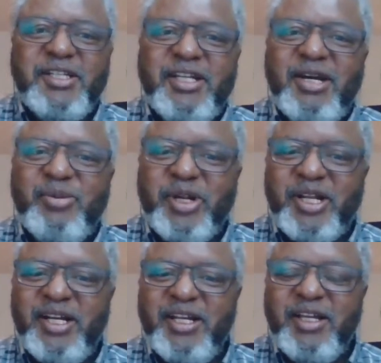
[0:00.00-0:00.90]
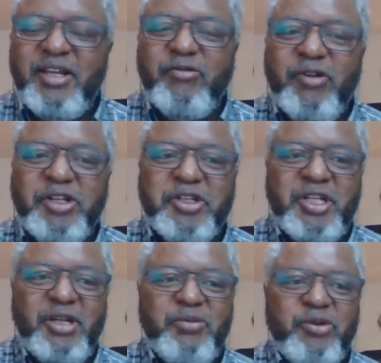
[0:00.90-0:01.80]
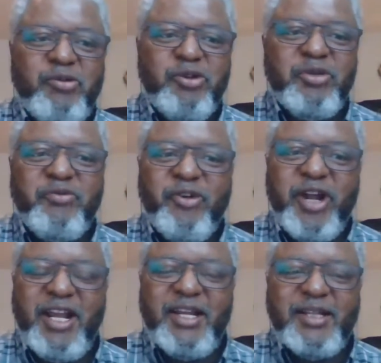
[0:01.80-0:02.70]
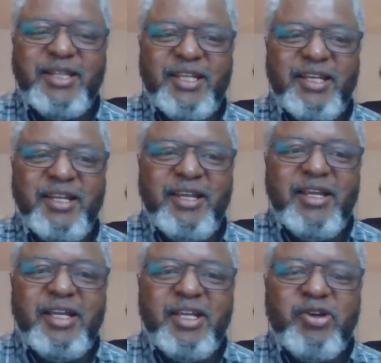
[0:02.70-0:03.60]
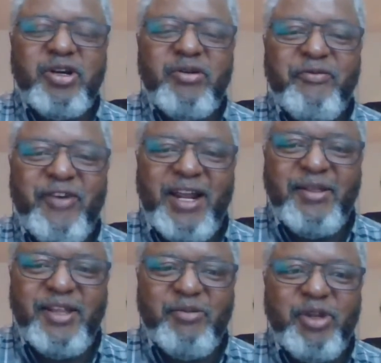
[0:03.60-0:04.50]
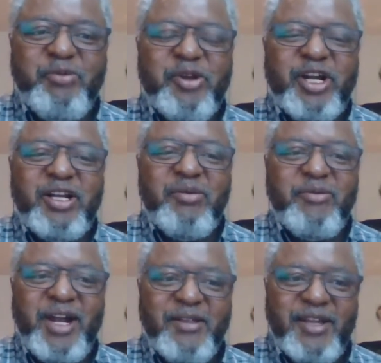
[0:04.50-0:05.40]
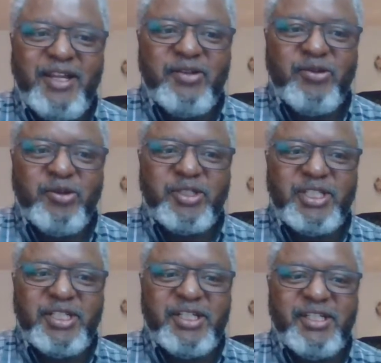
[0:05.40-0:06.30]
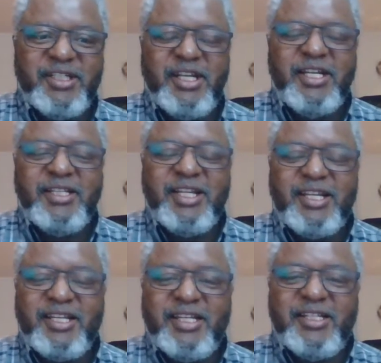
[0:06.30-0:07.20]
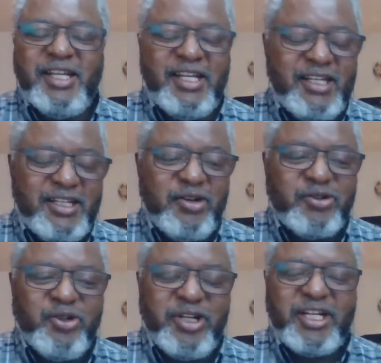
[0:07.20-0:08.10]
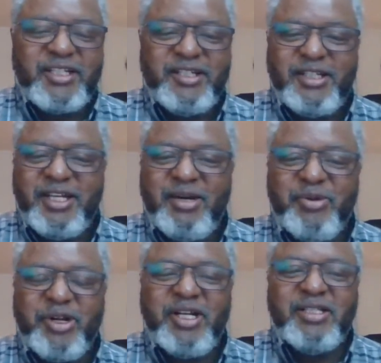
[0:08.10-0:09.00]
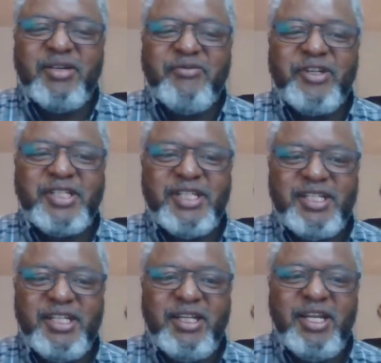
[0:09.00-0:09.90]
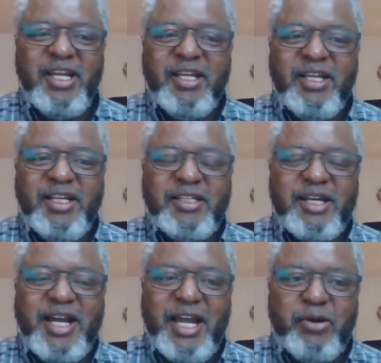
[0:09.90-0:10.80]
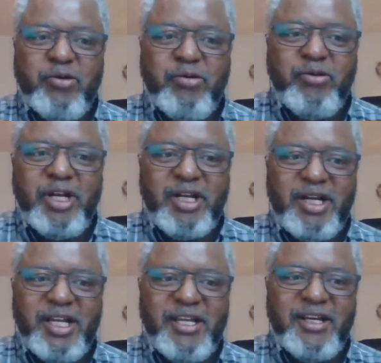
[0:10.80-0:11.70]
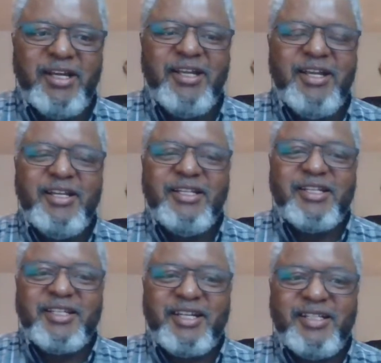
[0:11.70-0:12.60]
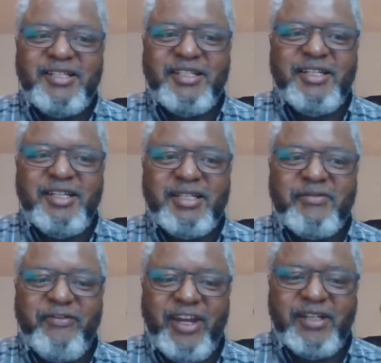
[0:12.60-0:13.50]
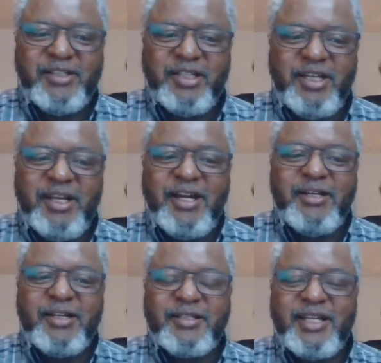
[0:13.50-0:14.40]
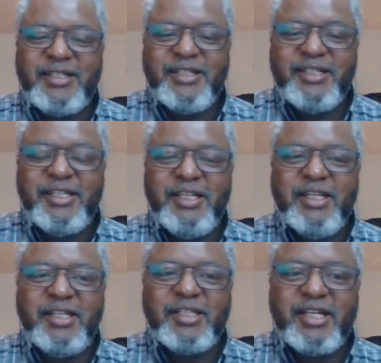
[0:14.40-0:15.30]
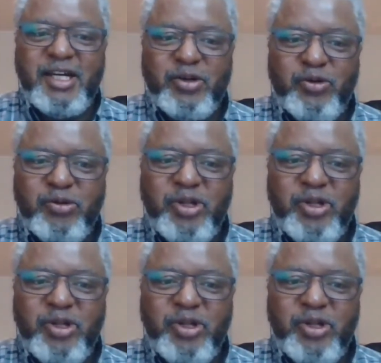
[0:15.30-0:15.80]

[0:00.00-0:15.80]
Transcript: in Africa in which if you're looking for anything, you can find them. If you cannot find them in those cities, it does not exist in Africa. The first city is Cairo, Al-Qahira. The second city is Fez, and the third city is Kano.